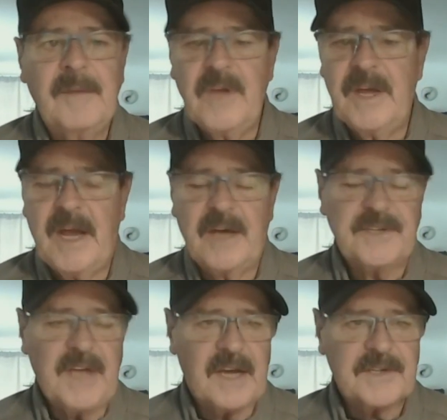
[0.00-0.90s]
It
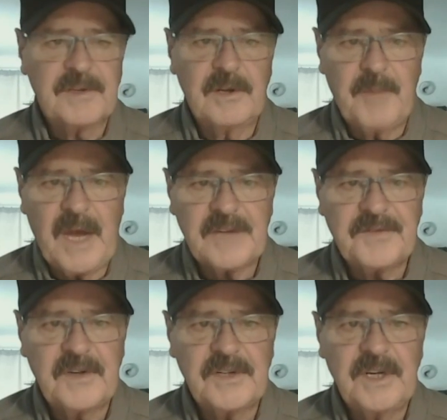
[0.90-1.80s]
has excellent bass
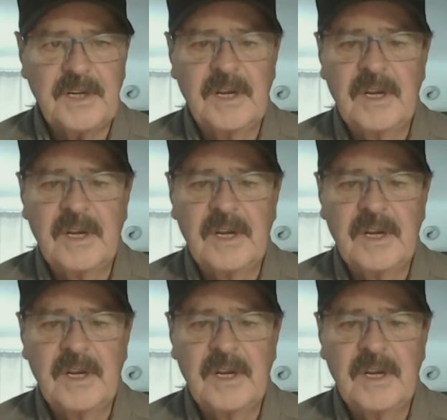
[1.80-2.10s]
fishing.